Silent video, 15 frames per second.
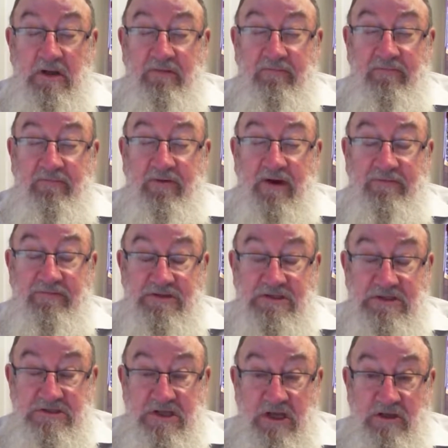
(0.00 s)
or
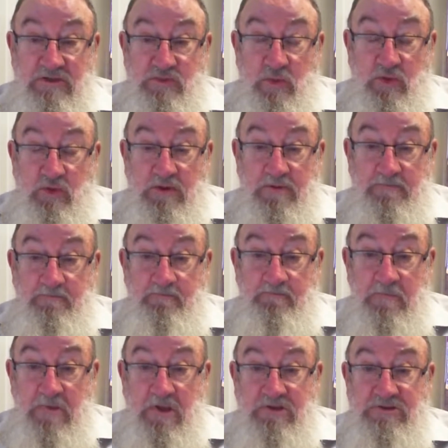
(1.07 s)
6 hours walk.
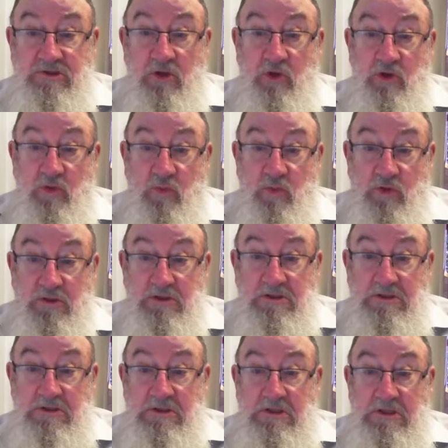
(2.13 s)
It was a long walk.
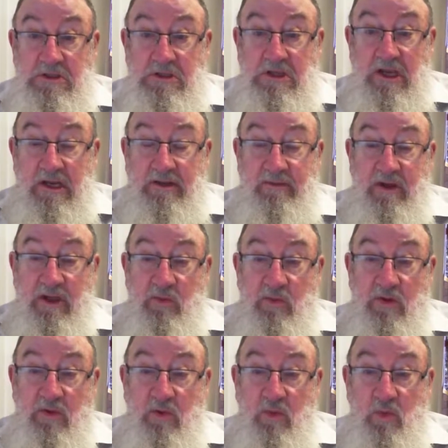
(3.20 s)
Anyway, we
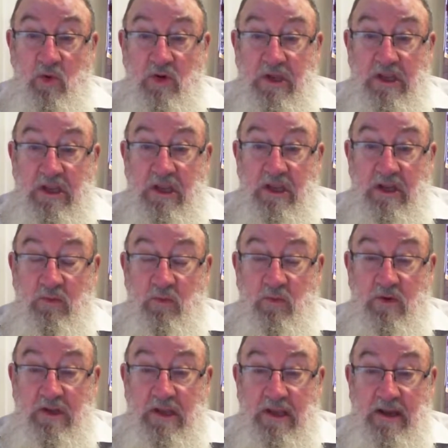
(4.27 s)
were walking
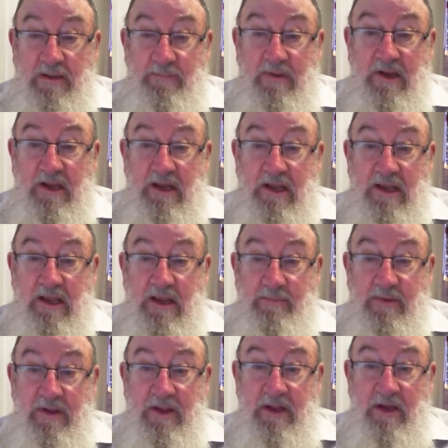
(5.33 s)
up,
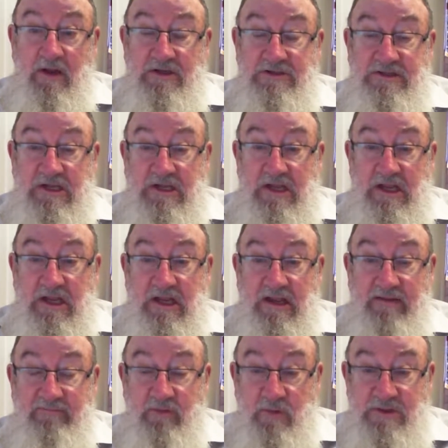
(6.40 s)
and I sat down to
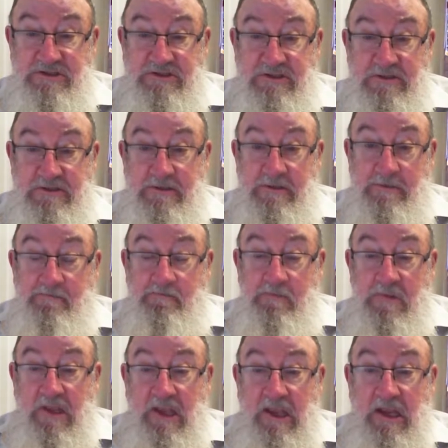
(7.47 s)
have a rest.
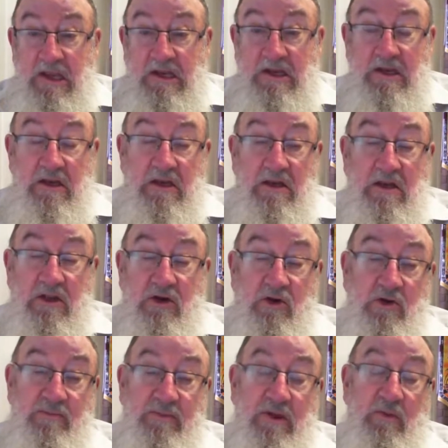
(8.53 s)
And the
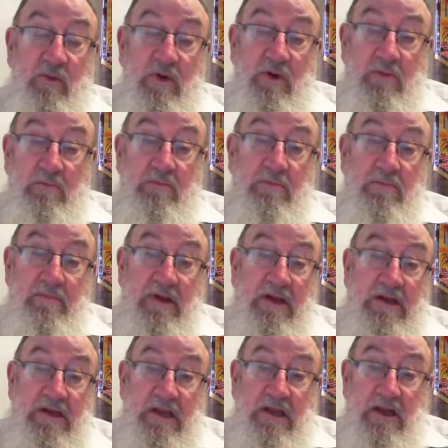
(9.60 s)
group that were back
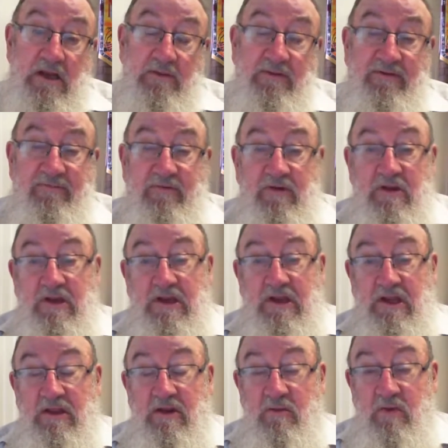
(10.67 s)
down a little bit further
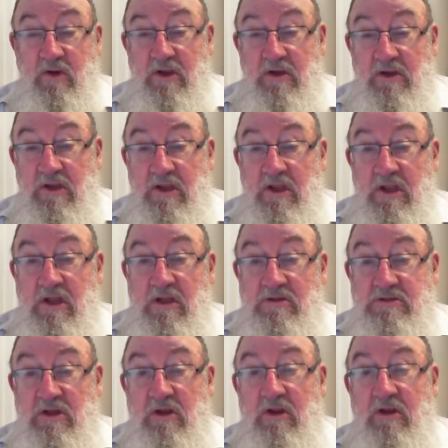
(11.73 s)
down the road, there was
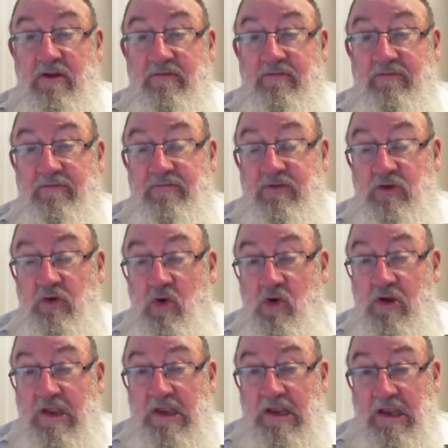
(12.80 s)
a lot of
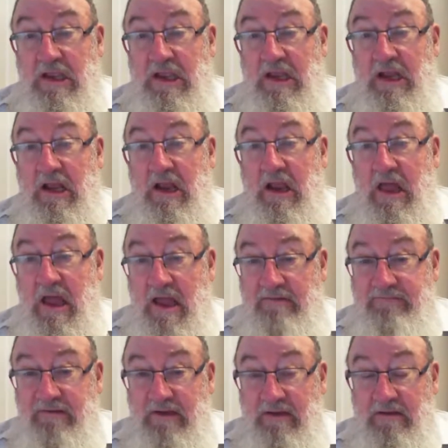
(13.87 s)
talking and
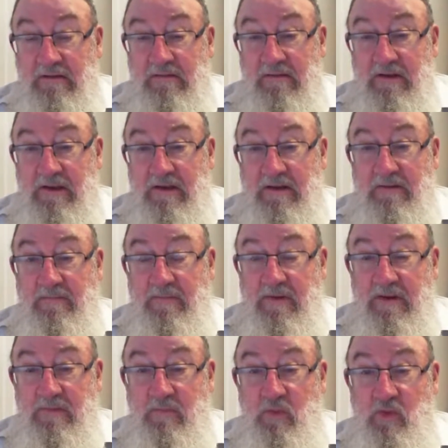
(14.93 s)
laughing,
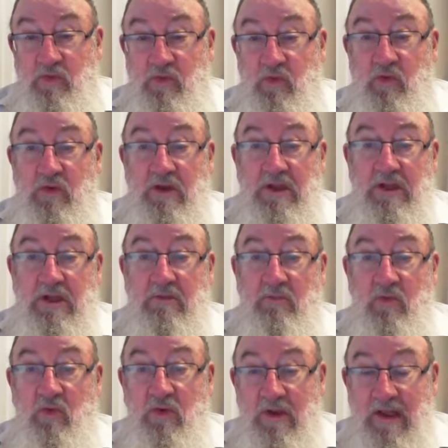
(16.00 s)
and more talking and
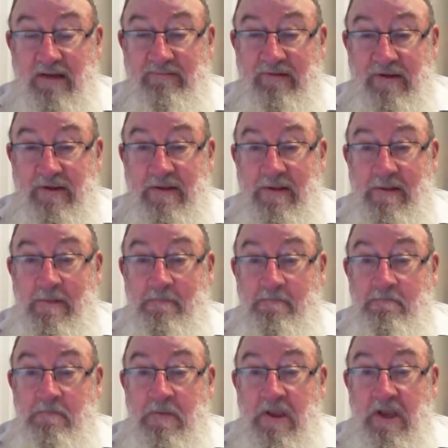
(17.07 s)
more laughing.
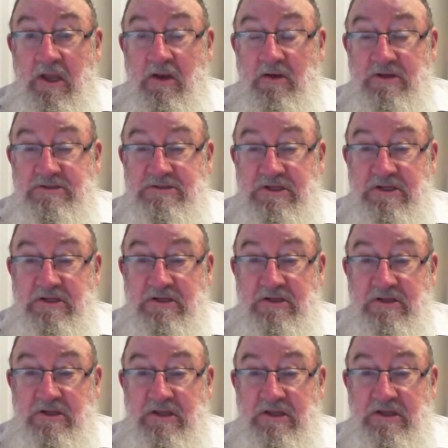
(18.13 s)
And I said
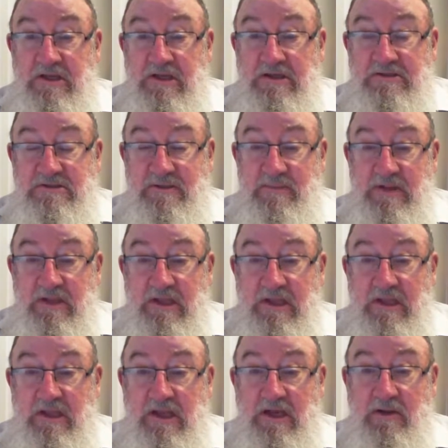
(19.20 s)
to some of the other
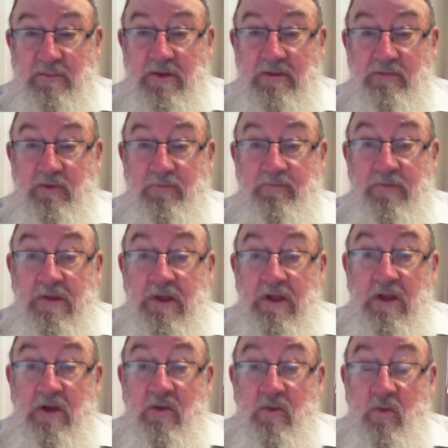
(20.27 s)
young people,
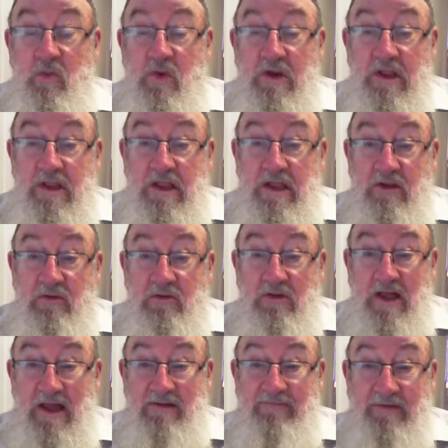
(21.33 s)
"What are they all
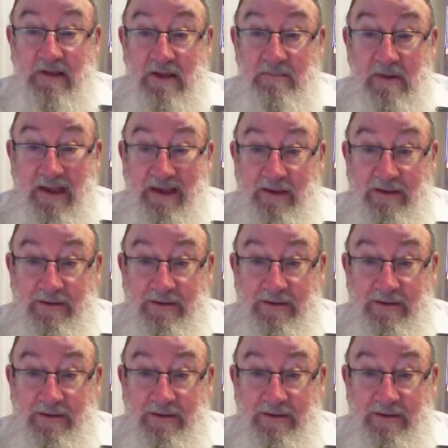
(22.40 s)
laughing about?"